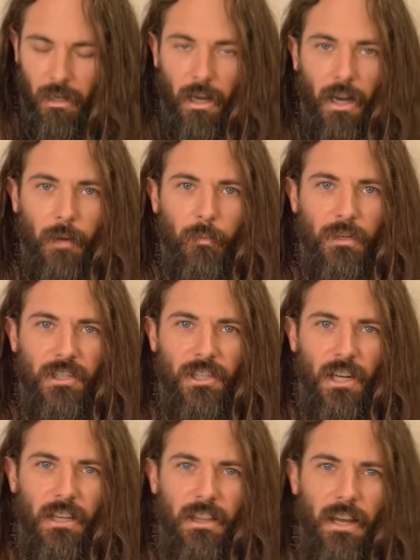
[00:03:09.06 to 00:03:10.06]
I
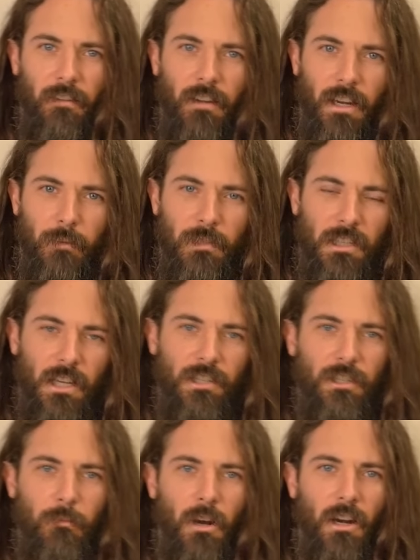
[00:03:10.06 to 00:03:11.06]
appreciate that
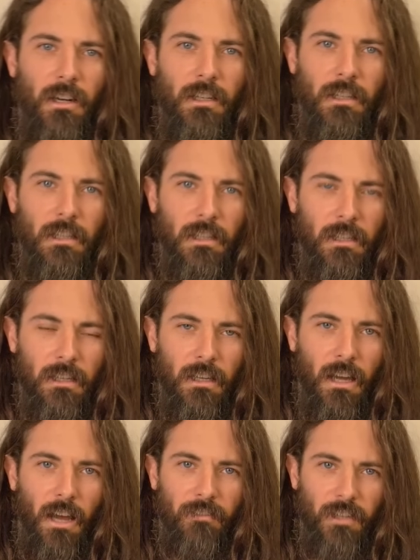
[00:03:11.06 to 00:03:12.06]
recommendation, Mark.
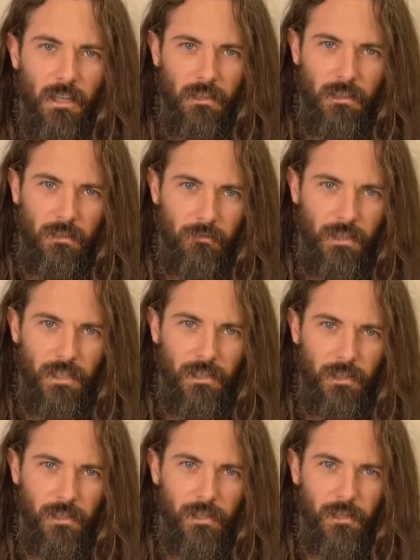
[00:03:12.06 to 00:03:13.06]
I've done a little
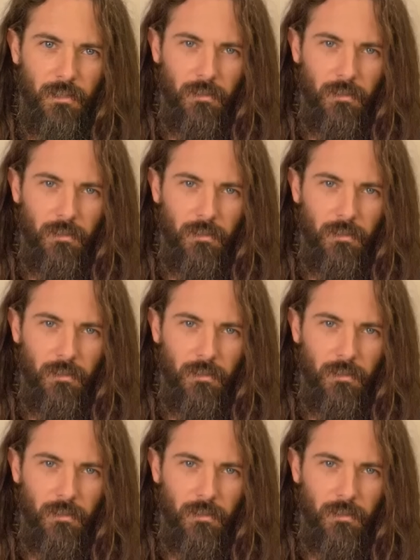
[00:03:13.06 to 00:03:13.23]
research.